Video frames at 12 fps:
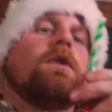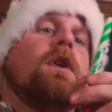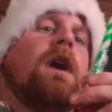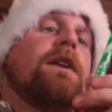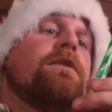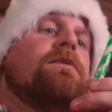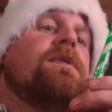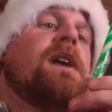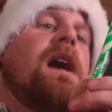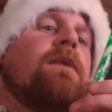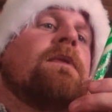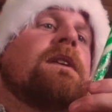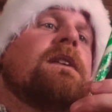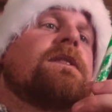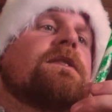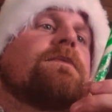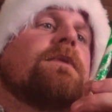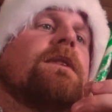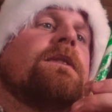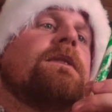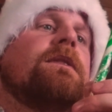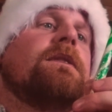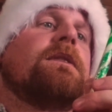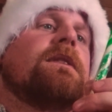I do not want to eat this one.
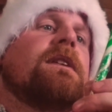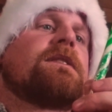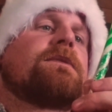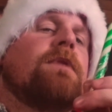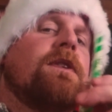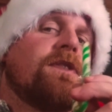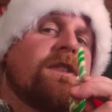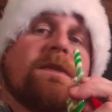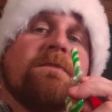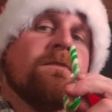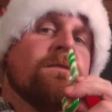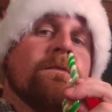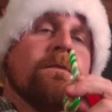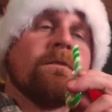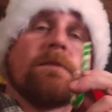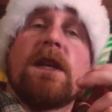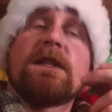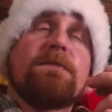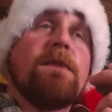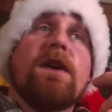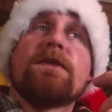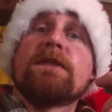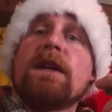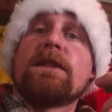This one just, it
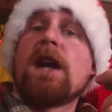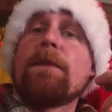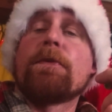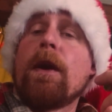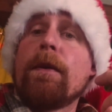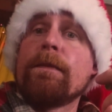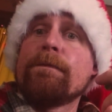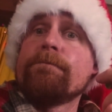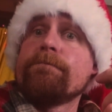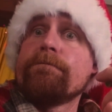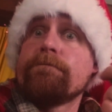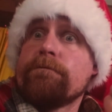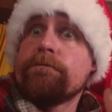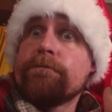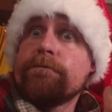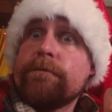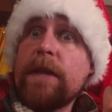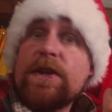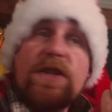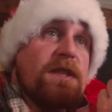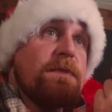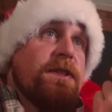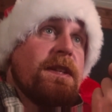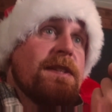smells like top ramen. It just
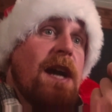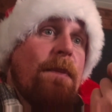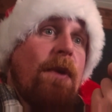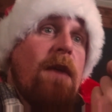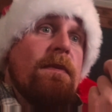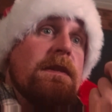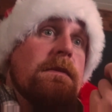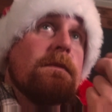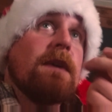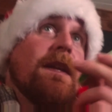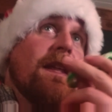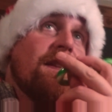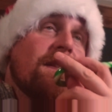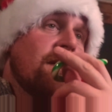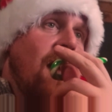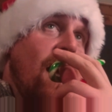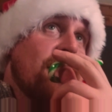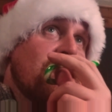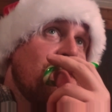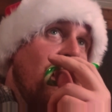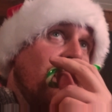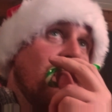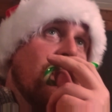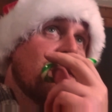smells like top ramen. Like, it does not
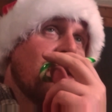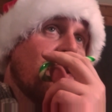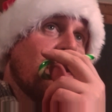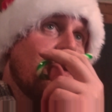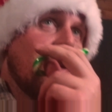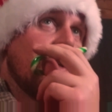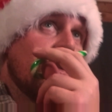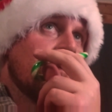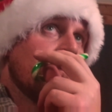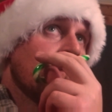smell like sour cream and onion.